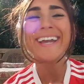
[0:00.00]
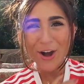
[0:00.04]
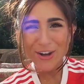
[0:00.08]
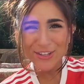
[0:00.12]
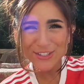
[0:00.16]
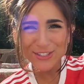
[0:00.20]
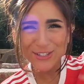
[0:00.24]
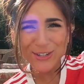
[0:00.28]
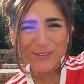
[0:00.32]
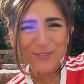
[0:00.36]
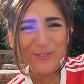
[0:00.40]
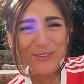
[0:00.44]

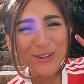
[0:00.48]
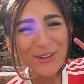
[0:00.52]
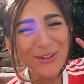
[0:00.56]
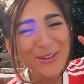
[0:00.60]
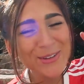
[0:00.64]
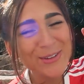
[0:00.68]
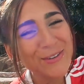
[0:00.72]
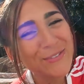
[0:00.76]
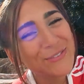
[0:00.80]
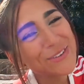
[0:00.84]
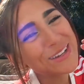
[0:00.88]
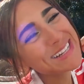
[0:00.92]
Also, if you're new,
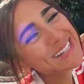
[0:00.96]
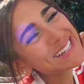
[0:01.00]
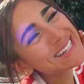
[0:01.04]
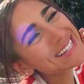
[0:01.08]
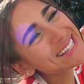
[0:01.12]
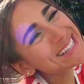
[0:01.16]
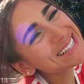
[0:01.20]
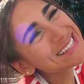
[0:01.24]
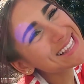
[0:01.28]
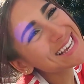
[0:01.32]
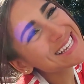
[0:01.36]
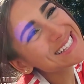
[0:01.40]
don't forget to
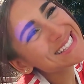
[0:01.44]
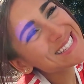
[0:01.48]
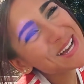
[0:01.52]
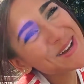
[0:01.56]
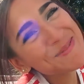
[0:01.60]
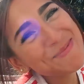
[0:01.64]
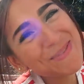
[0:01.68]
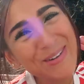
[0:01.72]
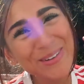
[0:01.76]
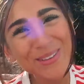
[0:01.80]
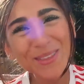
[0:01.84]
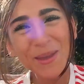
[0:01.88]
hit that
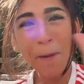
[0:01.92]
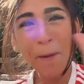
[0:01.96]
sub button with